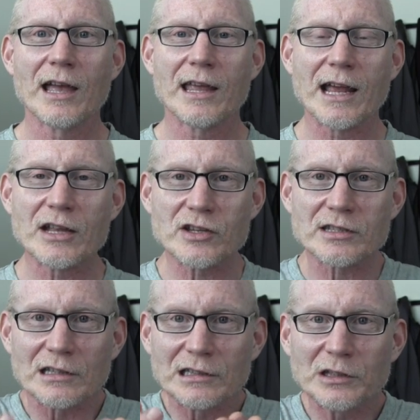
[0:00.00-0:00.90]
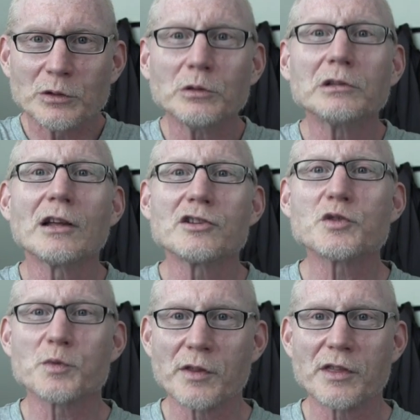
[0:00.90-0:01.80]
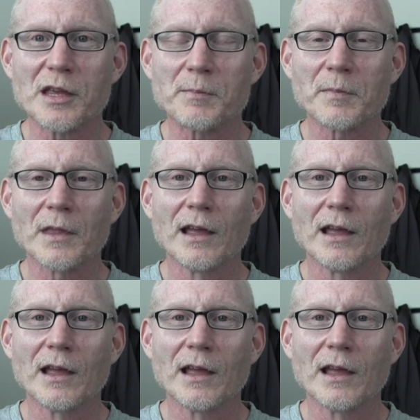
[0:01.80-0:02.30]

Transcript: He had just a little lunch with him.